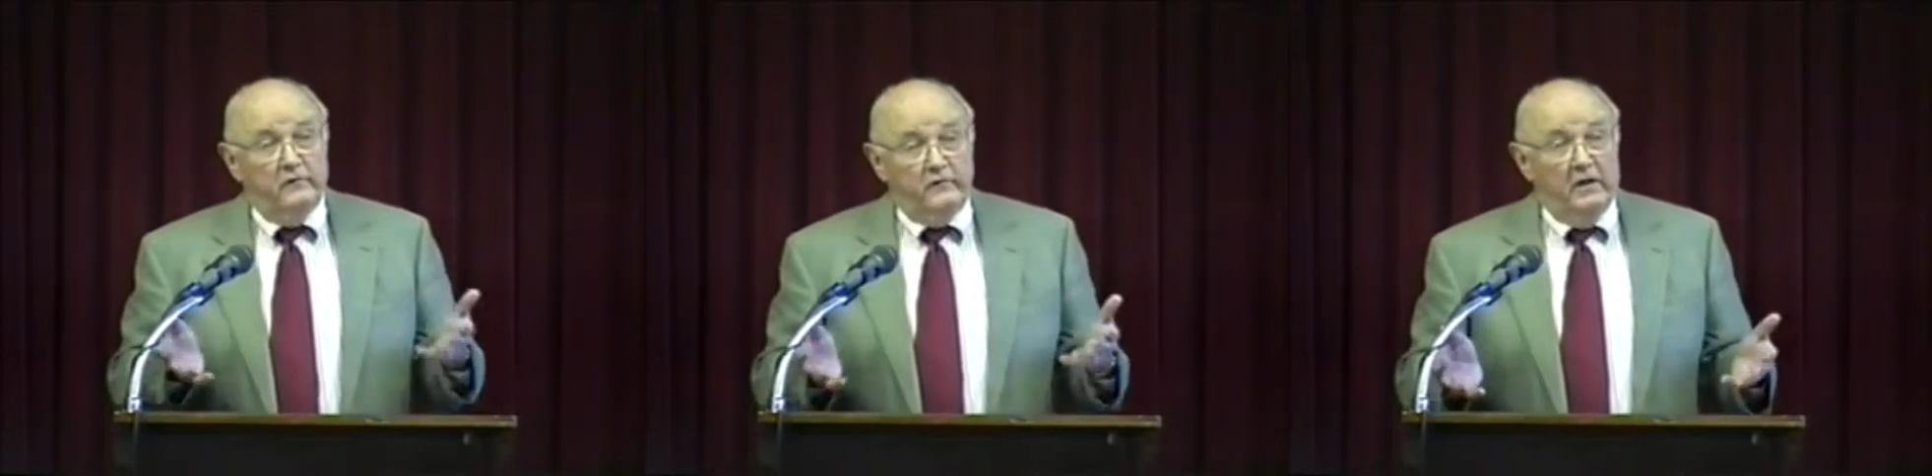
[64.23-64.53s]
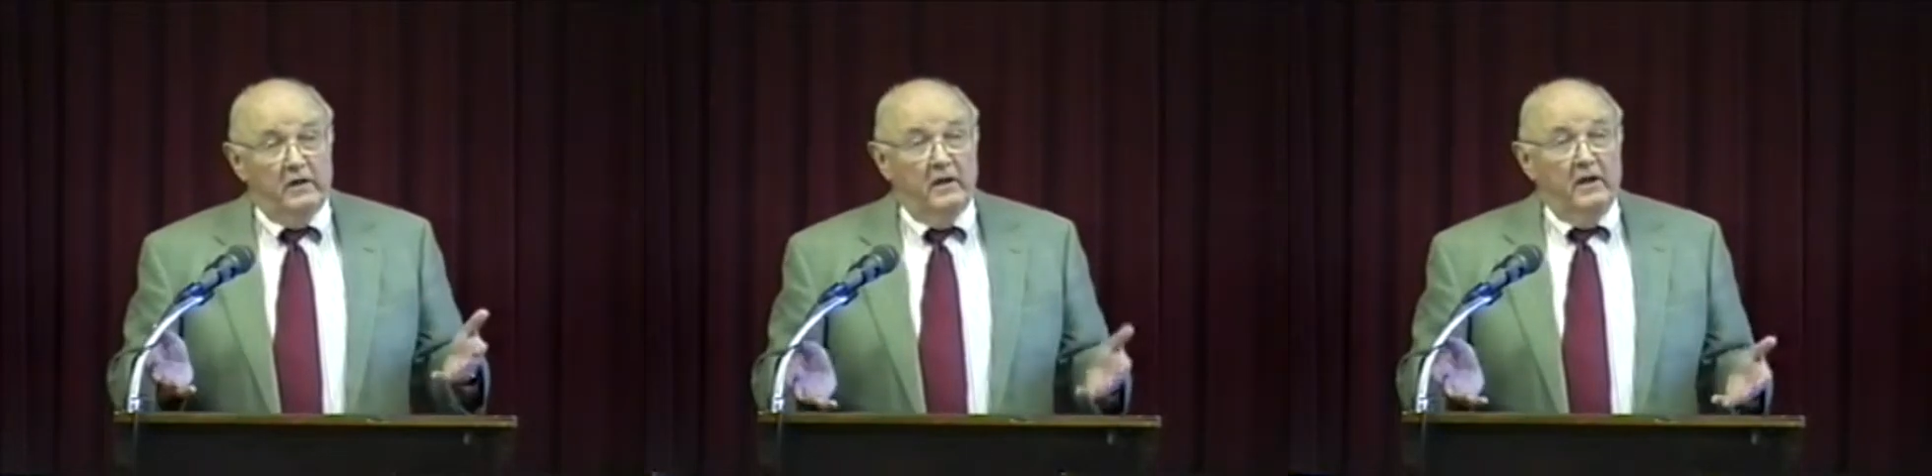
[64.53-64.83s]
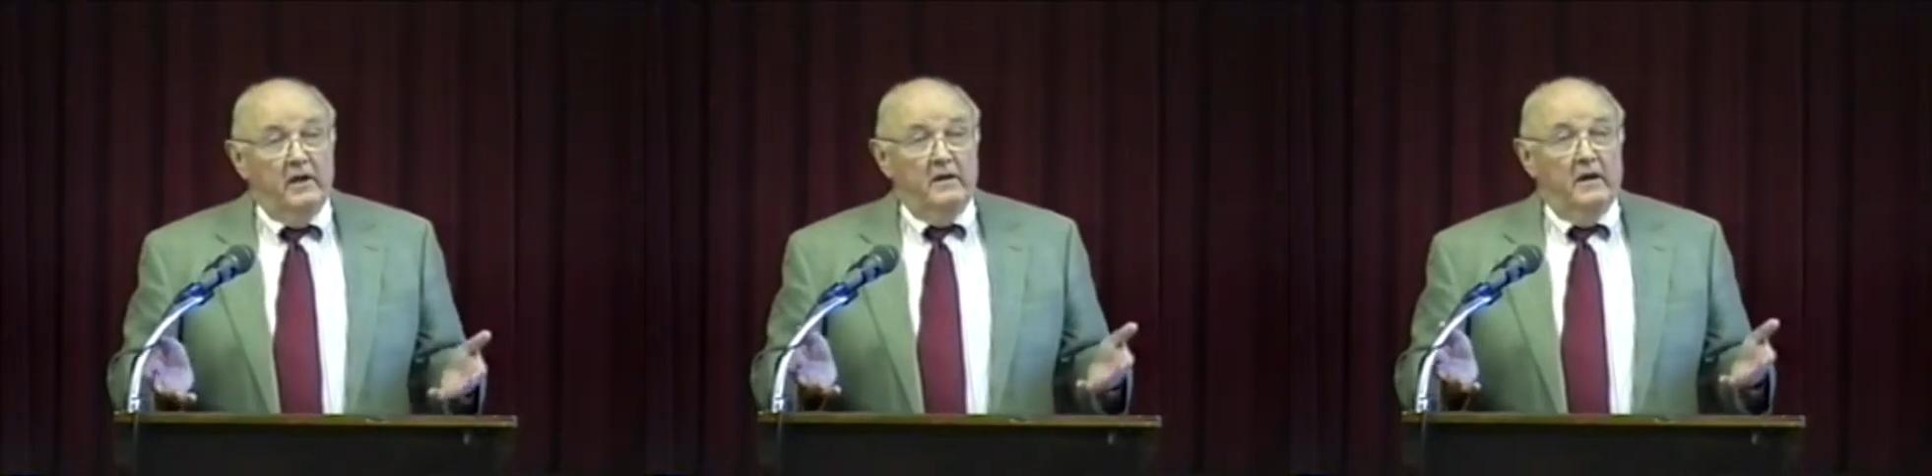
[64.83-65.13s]
but still
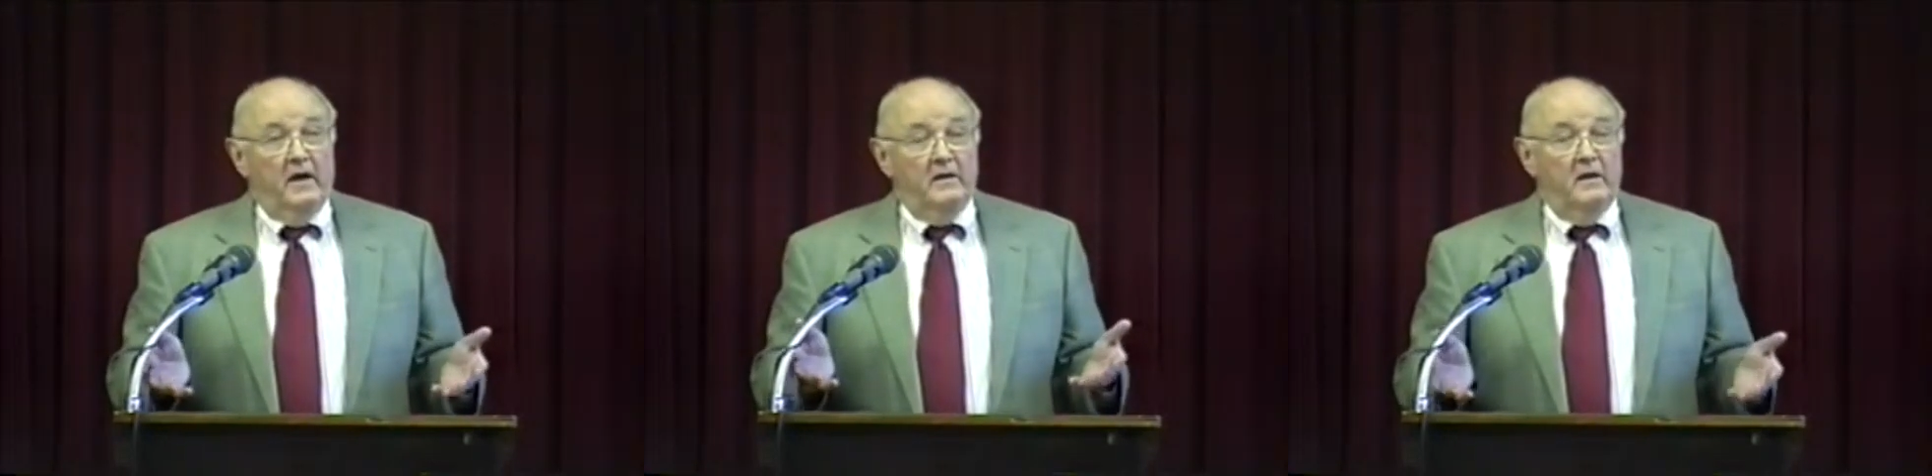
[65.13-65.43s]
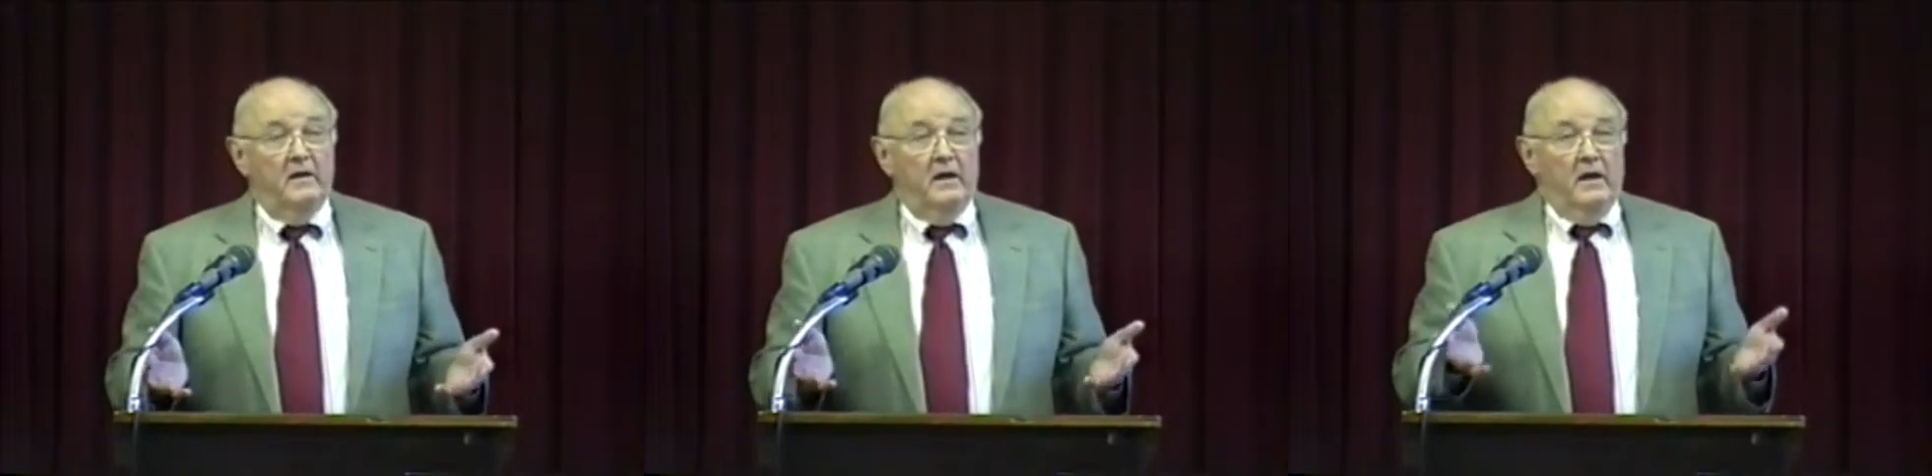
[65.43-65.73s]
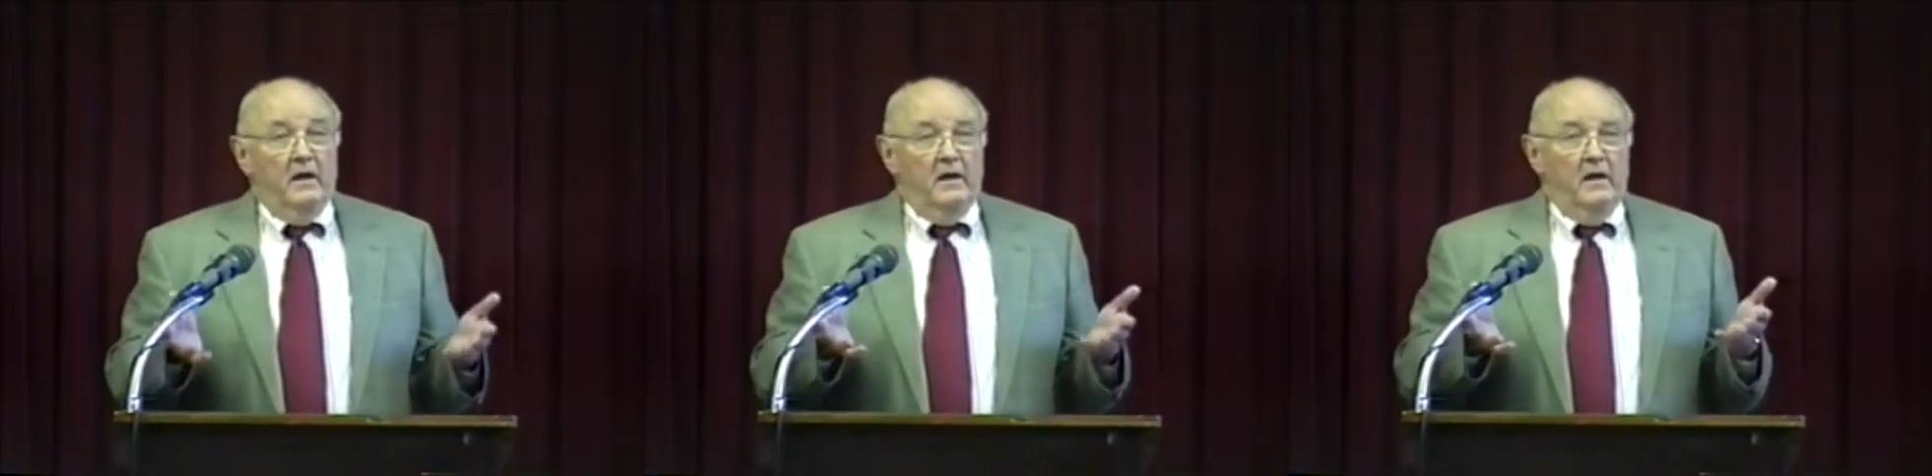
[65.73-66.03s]
the idea
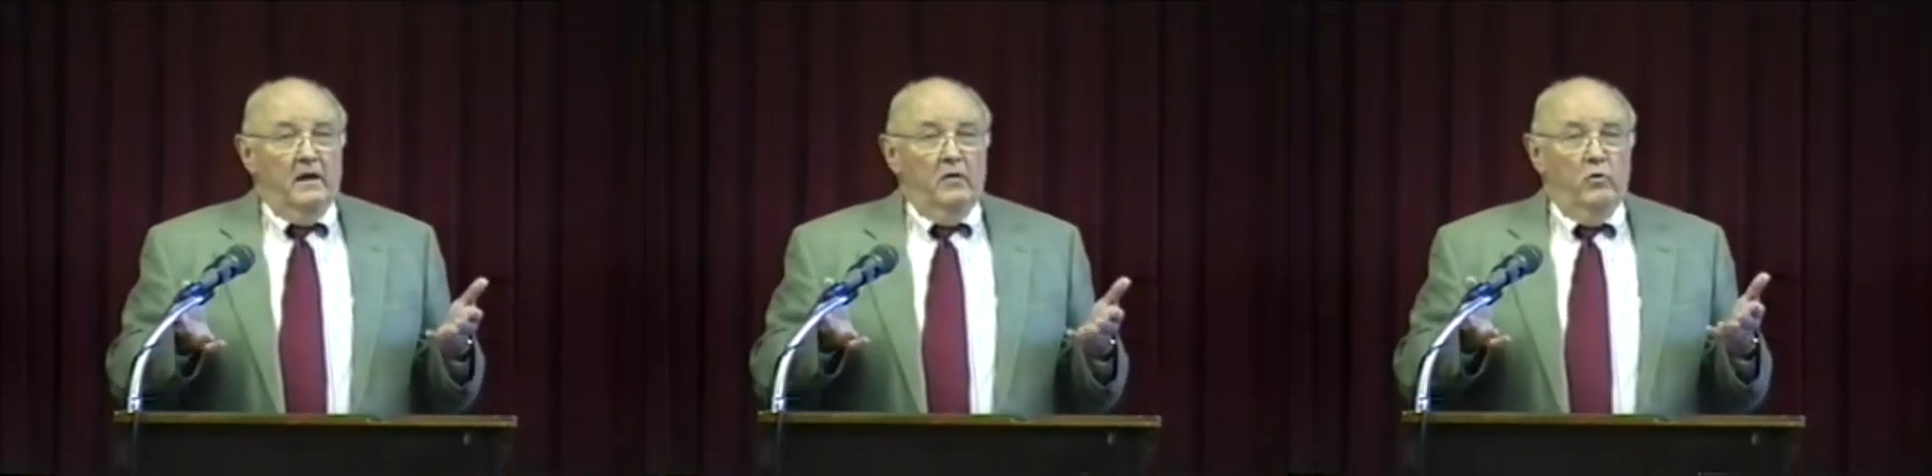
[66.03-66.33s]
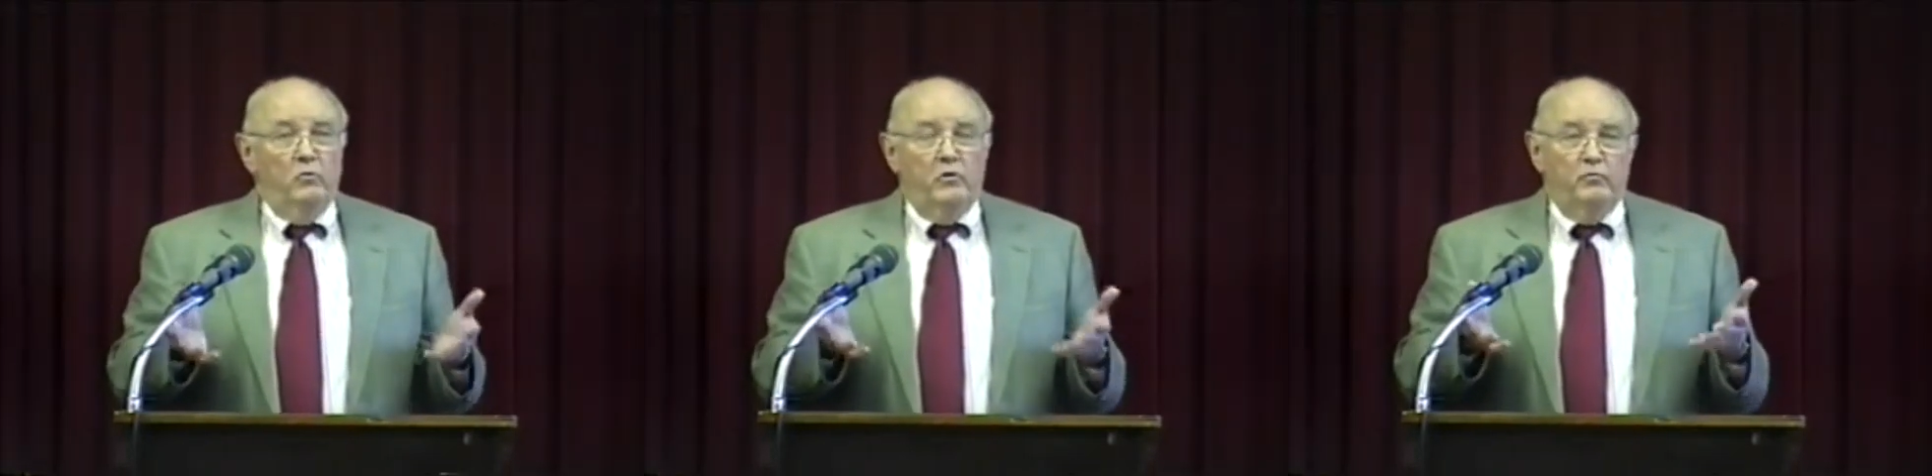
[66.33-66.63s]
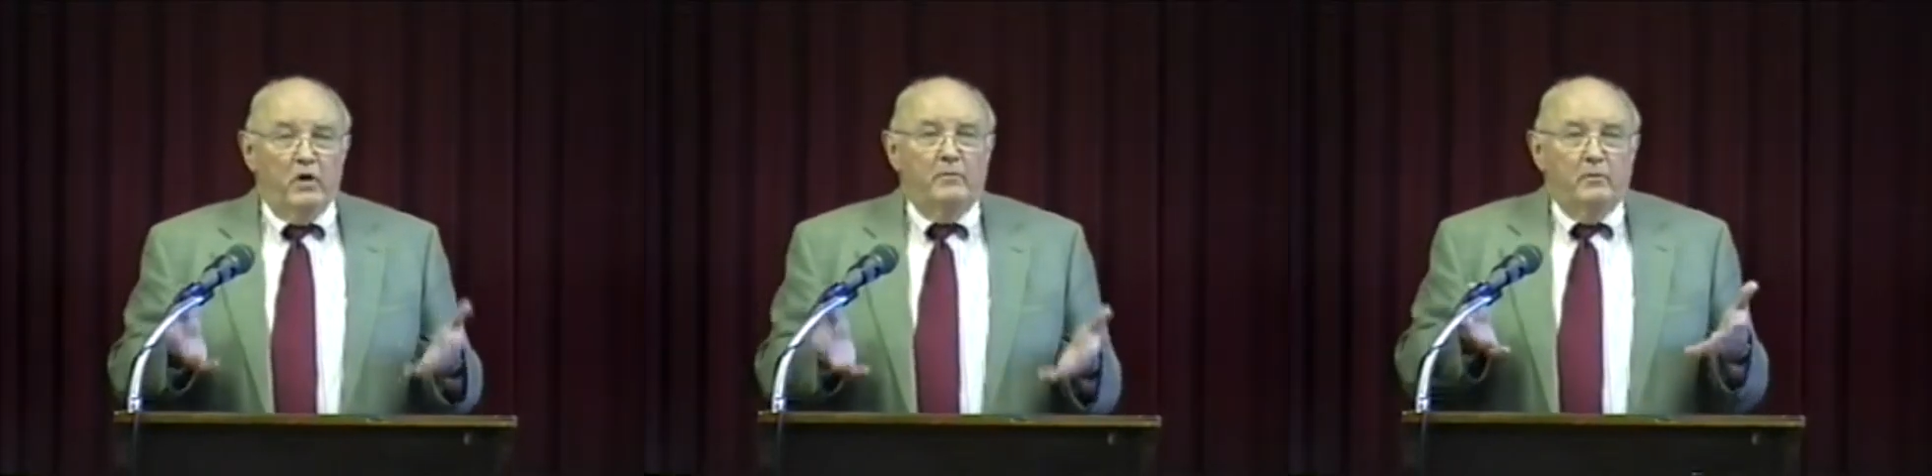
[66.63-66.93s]
we
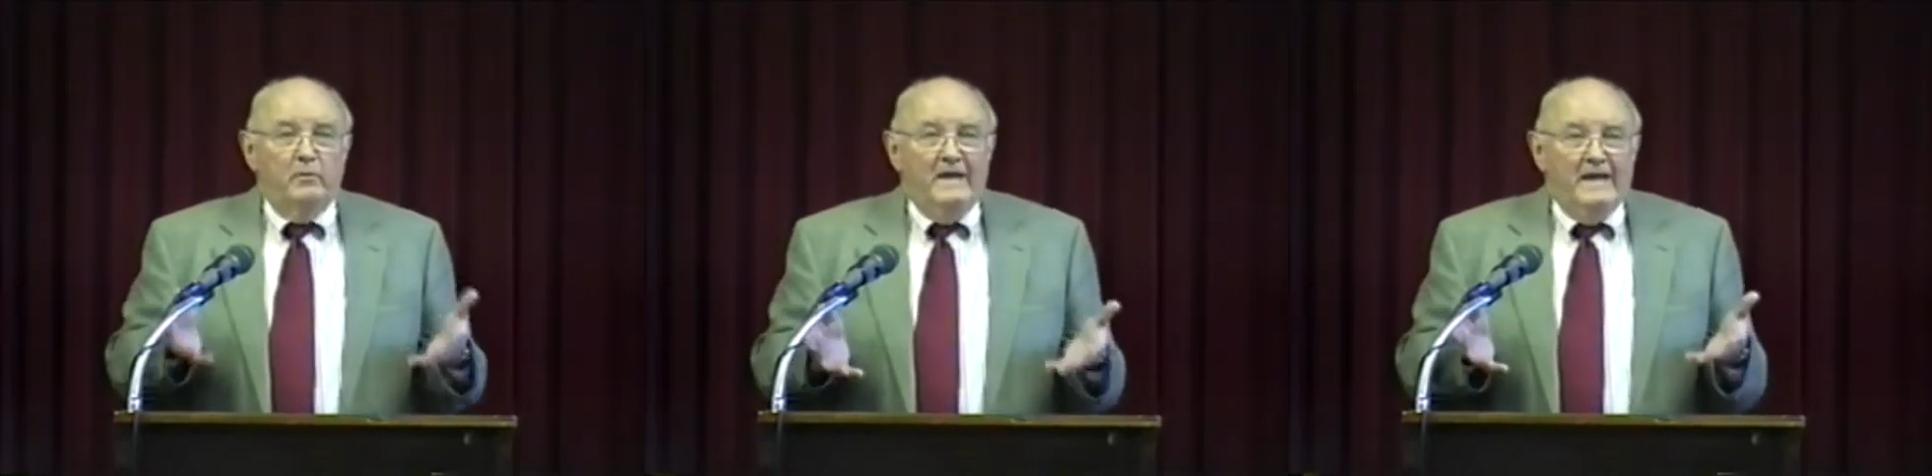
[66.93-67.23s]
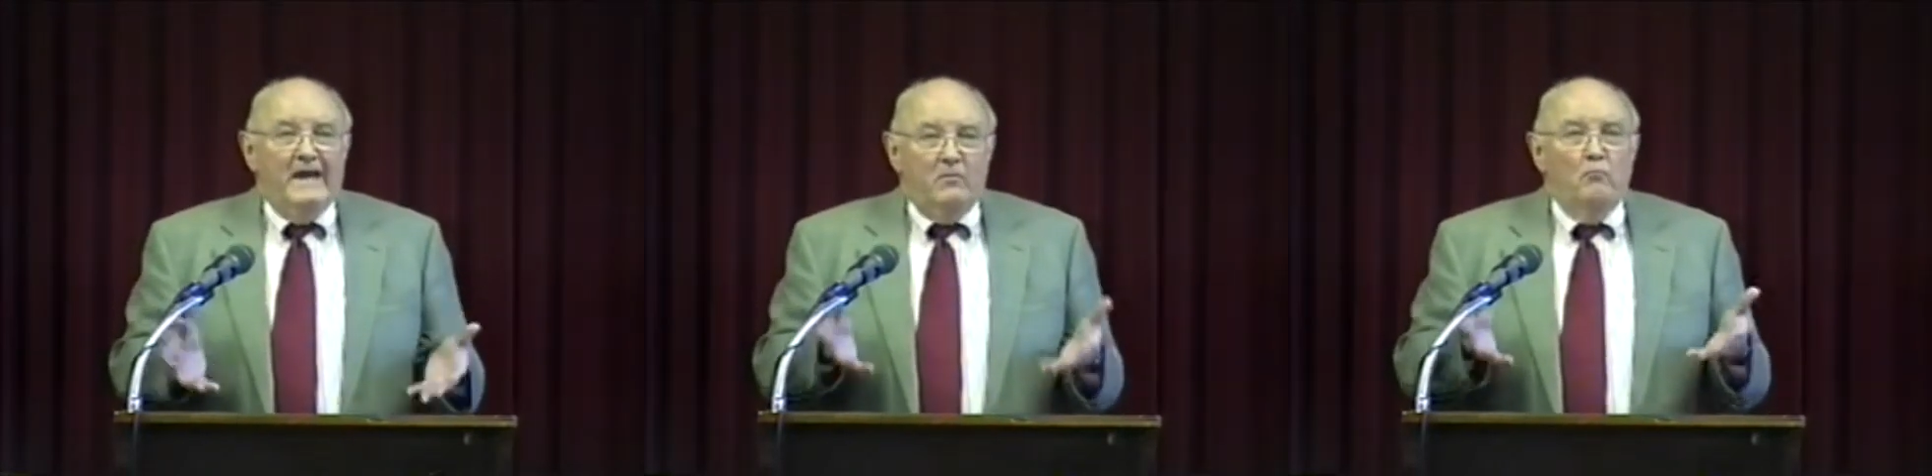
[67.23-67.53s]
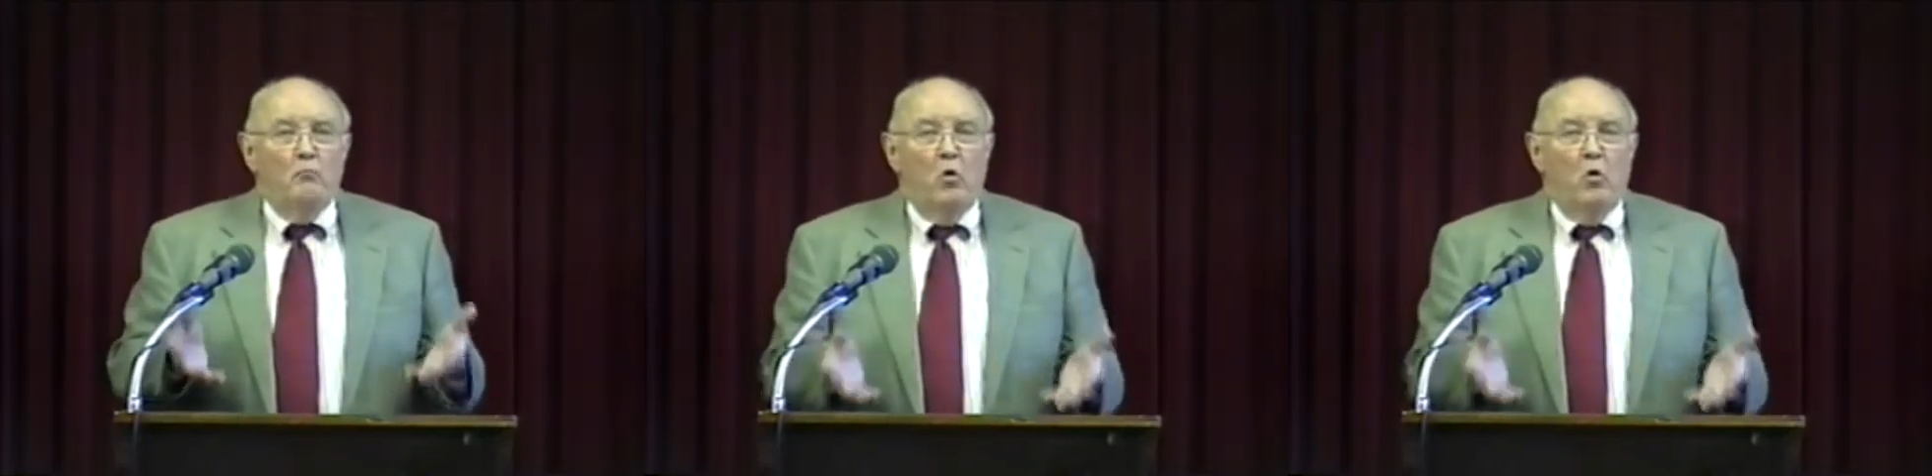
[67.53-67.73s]
would probably get